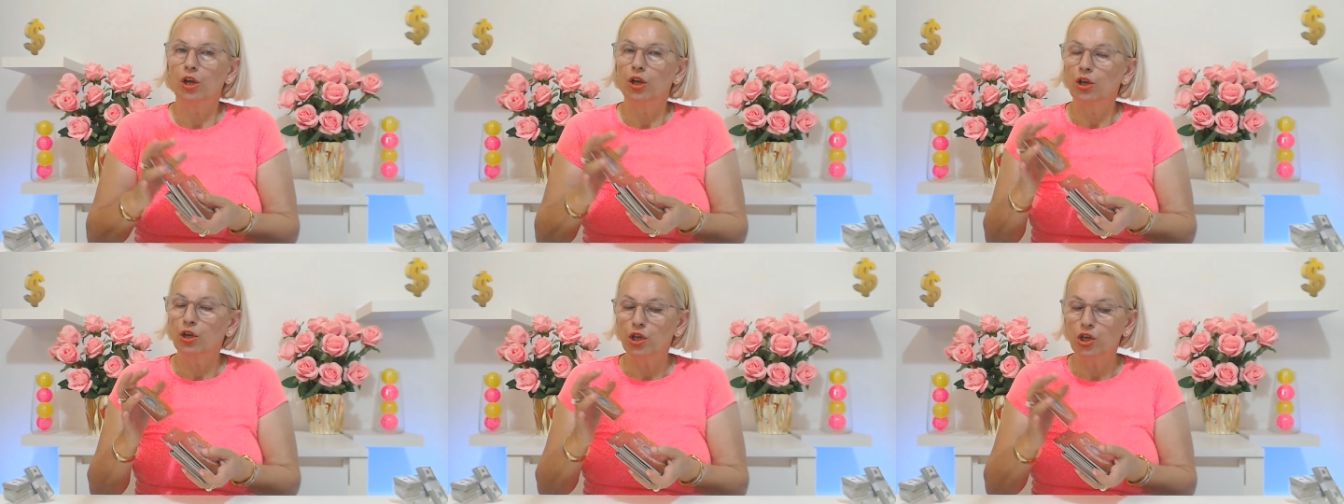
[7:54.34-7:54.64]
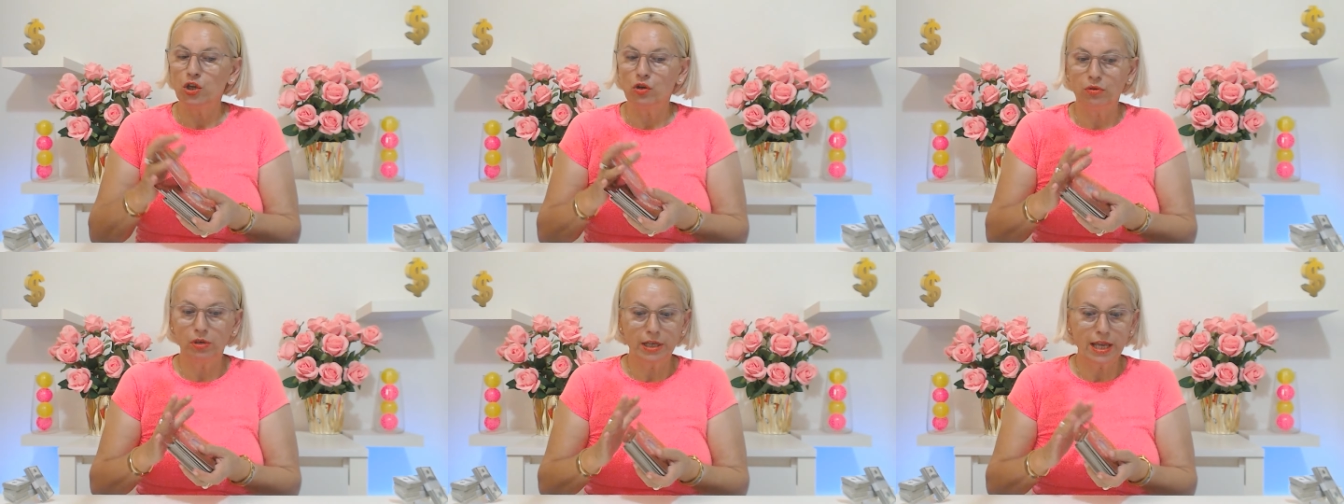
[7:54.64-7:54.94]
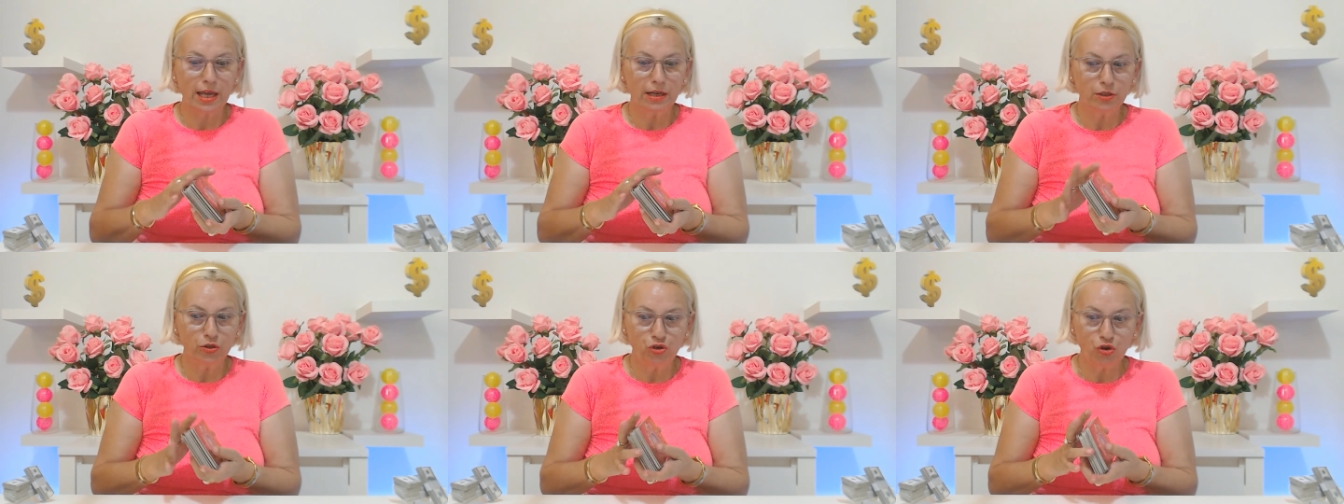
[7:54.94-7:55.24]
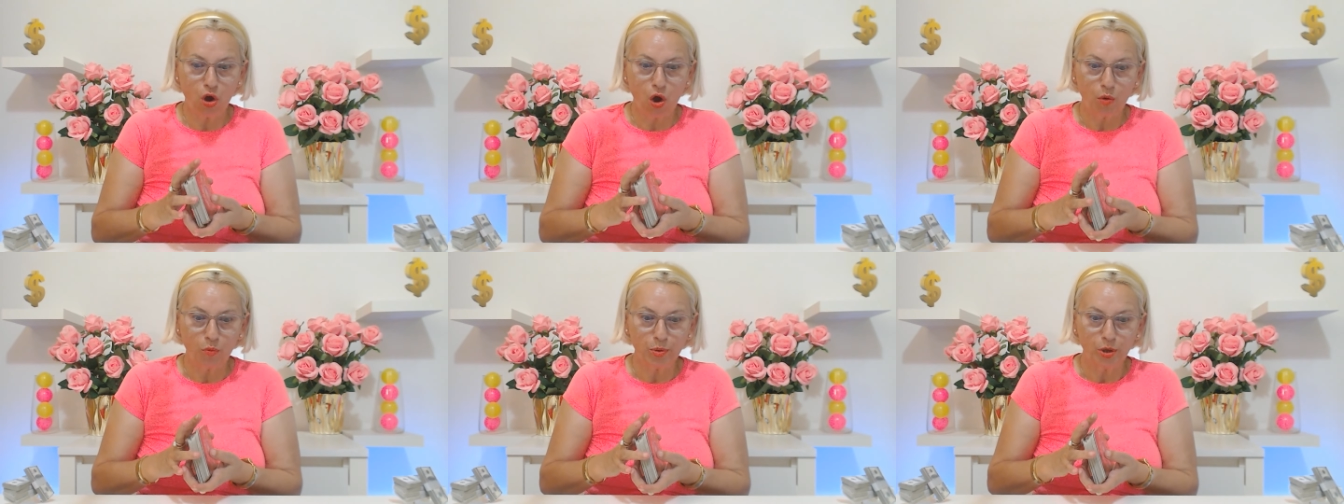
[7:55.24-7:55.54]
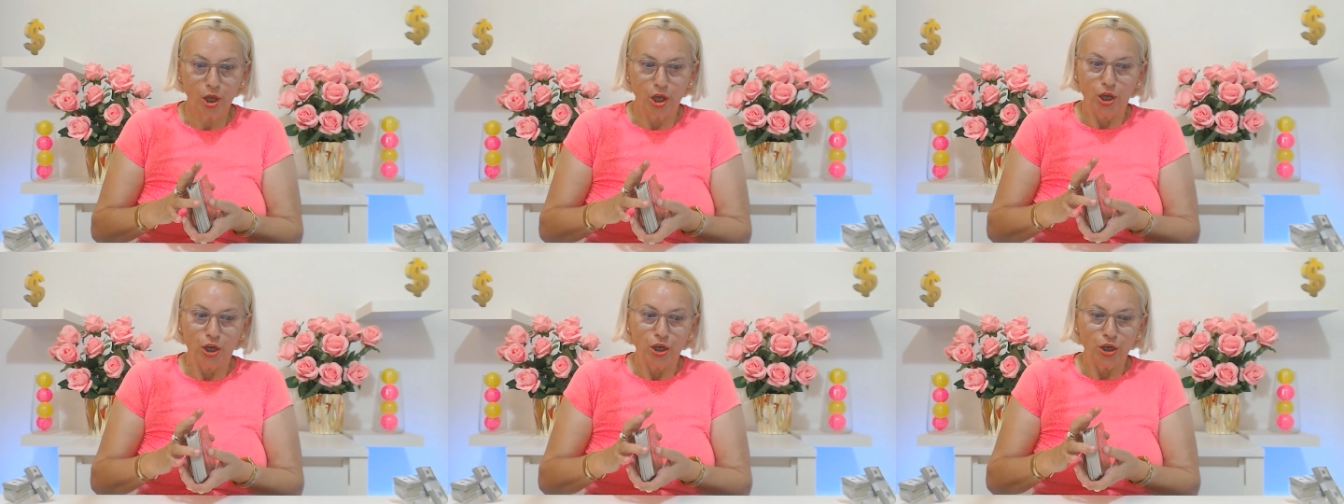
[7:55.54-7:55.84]
You will get a job.
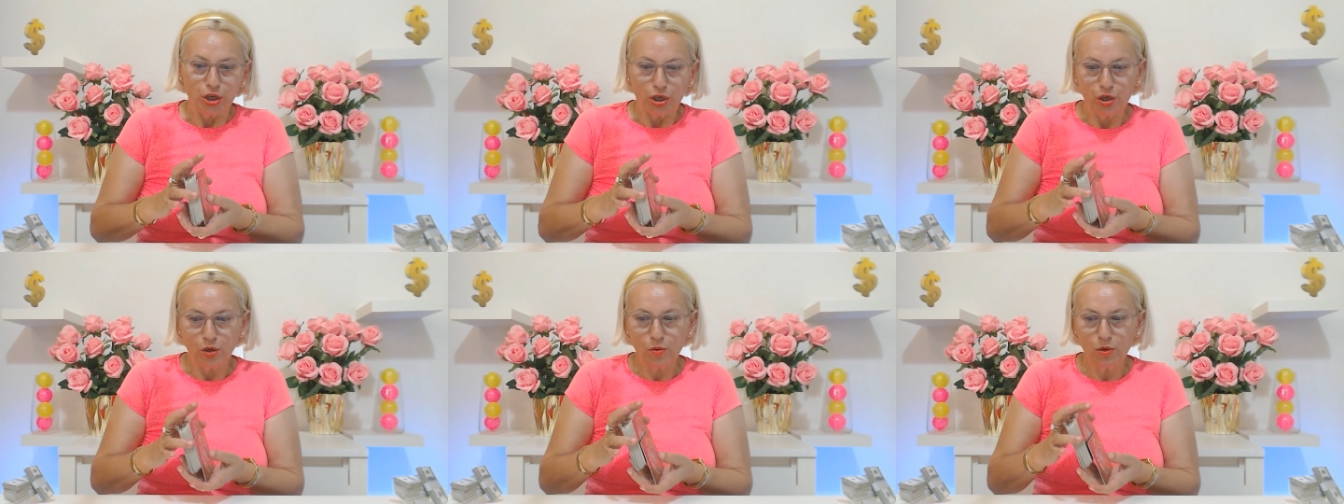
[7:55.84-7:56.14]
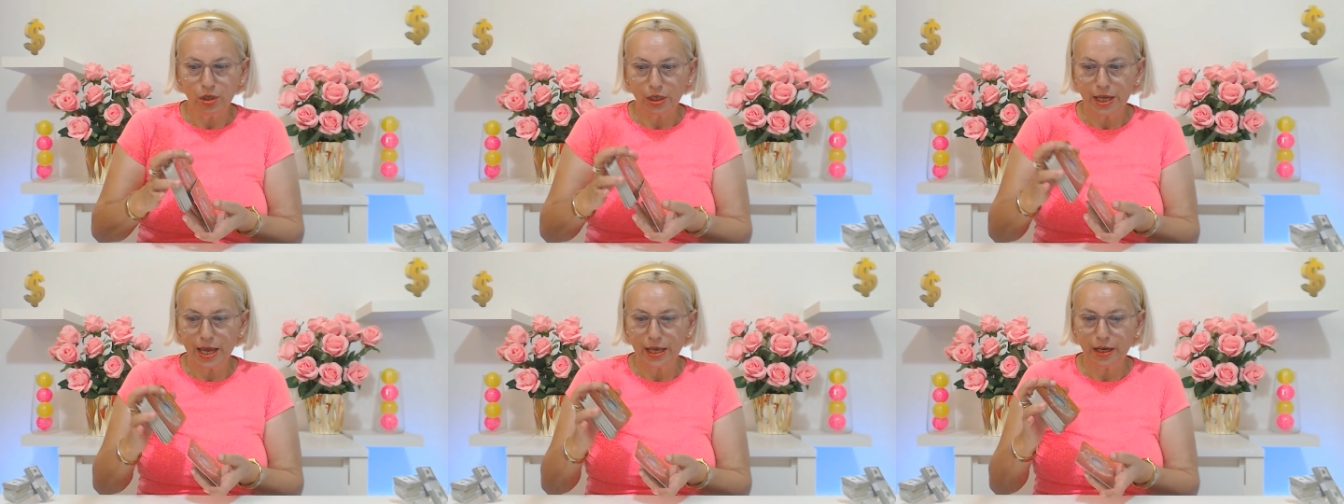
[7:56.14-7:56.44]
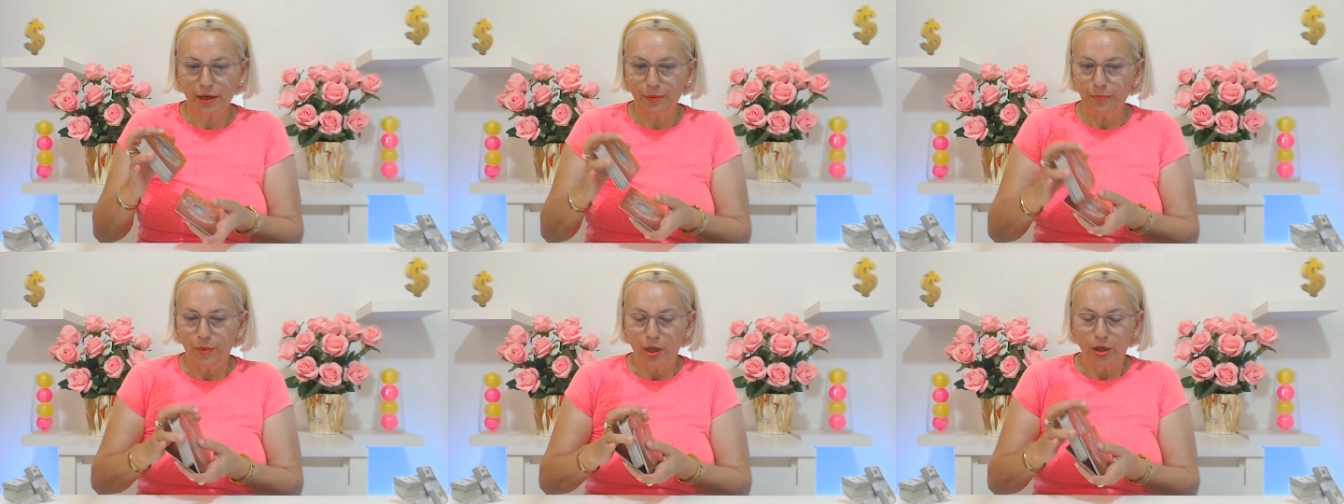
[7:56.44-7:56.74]
You will get a